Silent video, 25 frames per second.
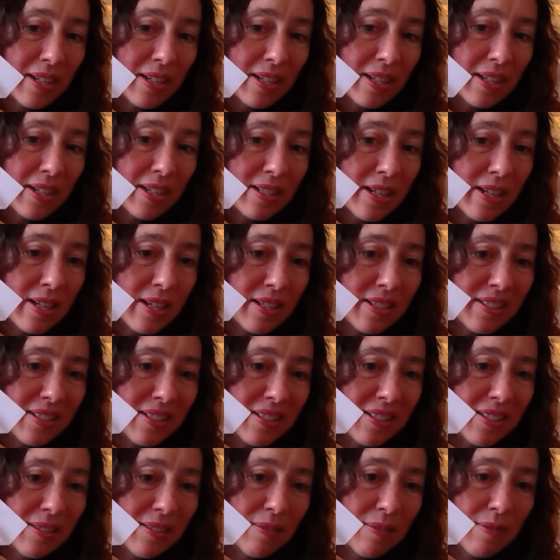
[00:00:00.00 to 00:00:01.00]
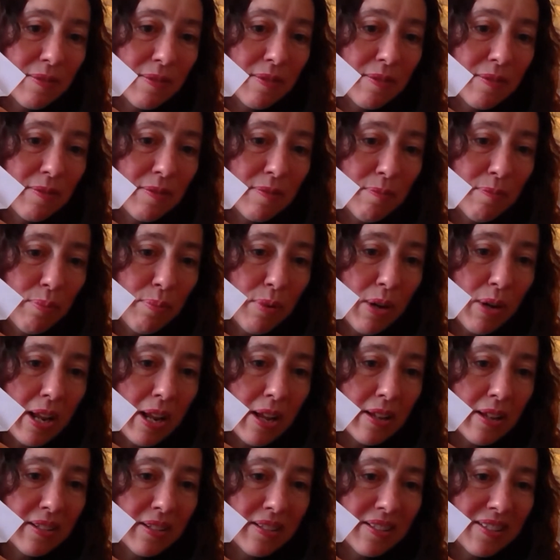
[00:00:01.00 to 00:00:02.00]
That's it.
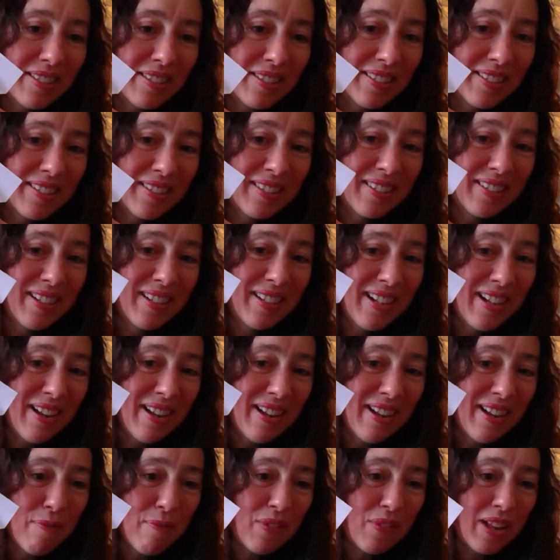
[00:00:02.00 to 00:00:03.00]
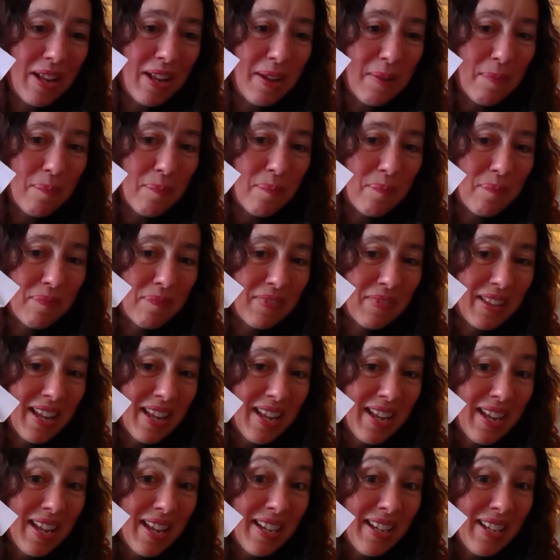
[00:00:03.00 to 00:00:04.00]
Brilliant. Lovely.
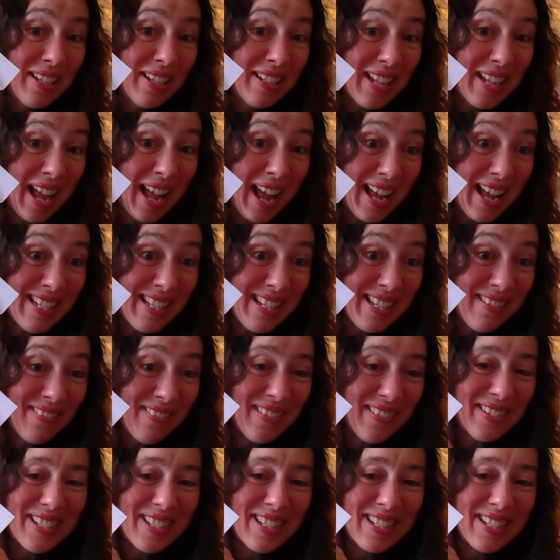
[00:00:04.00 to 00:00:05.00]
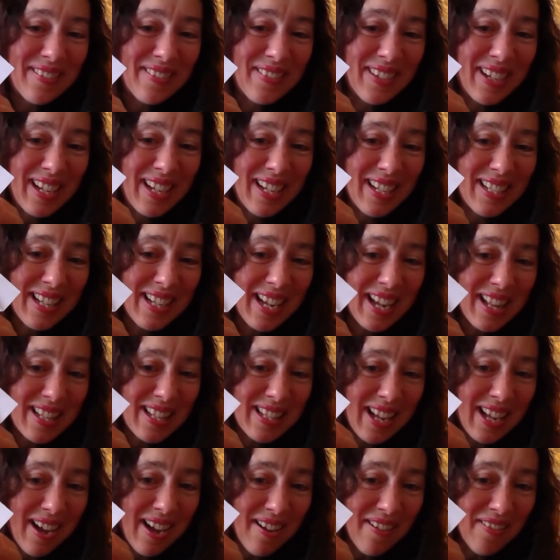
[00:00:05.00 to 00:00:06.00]
So as you've got it, we're going to take
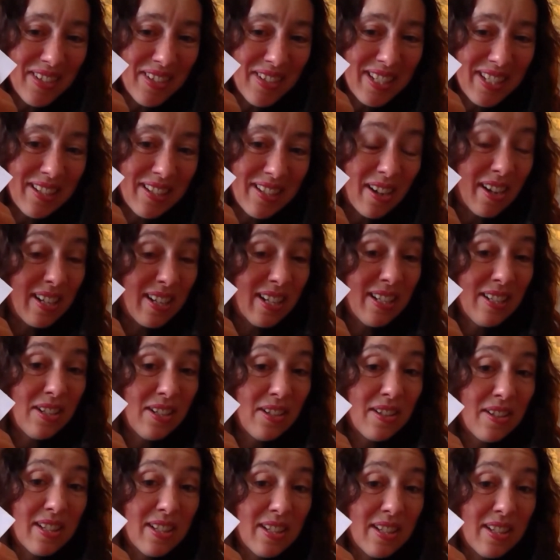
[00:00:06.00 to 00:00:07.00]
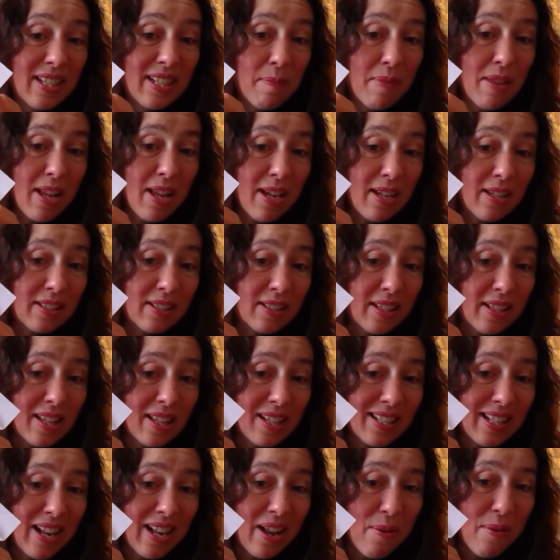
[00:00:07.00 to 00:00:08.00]
the other side and do the same thing. So
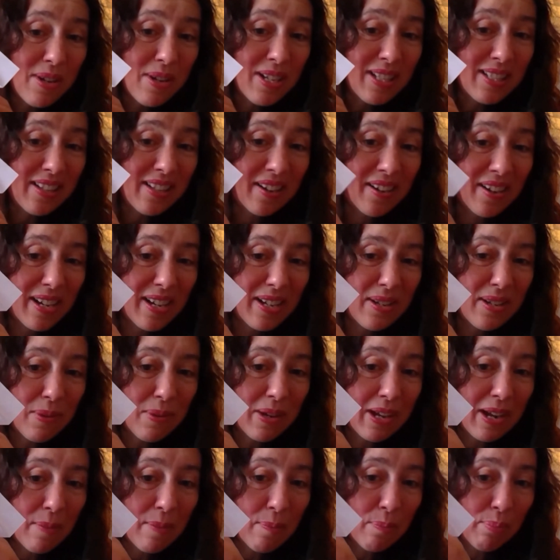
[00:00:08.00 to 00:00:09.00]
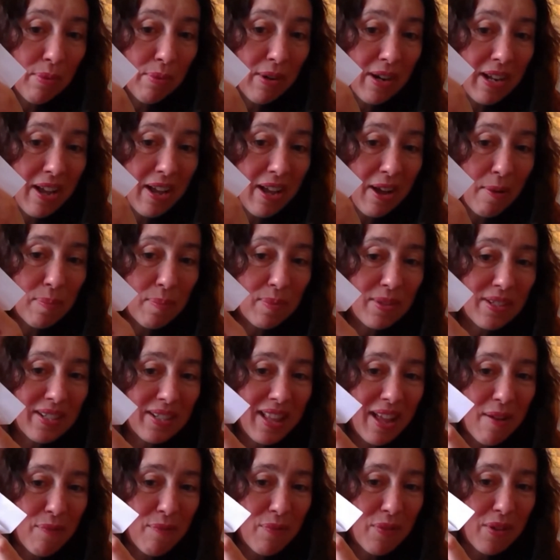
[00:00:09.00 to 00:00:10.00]
this lower side, we're going to bring up to
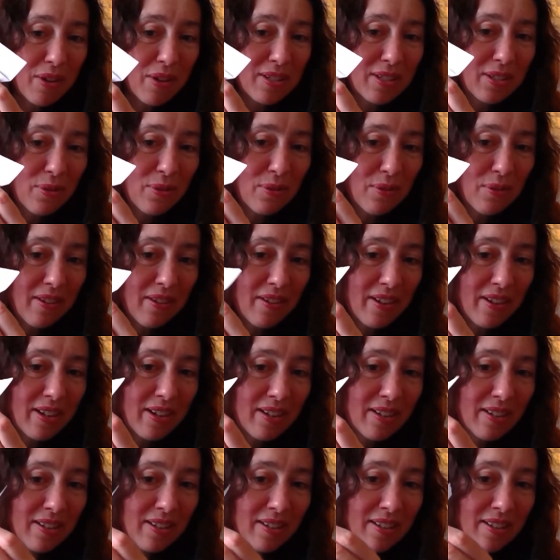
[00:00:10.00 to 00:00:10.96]
that vertical line.